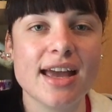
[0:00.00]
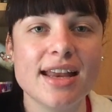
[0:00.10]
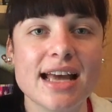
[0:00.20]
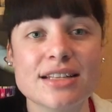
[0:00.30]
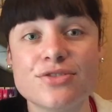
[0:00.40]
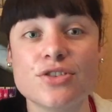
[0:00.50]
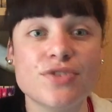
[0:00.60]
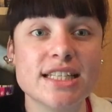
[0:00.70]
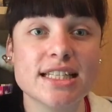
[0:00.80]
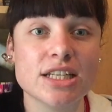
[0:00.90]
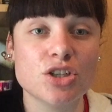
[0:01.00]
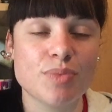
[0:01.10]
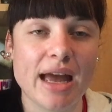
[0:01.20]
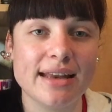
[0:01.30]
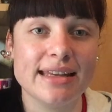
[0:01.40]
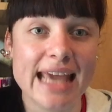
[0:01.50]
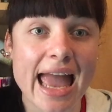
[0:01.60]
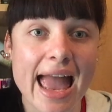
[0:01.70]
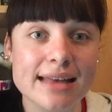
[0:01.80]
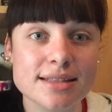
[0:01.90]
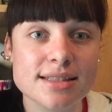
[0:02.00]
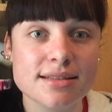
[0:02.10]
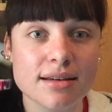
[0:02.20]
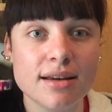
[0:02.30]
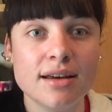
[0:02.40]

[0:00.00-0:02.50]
And as for visiting Japan, yes.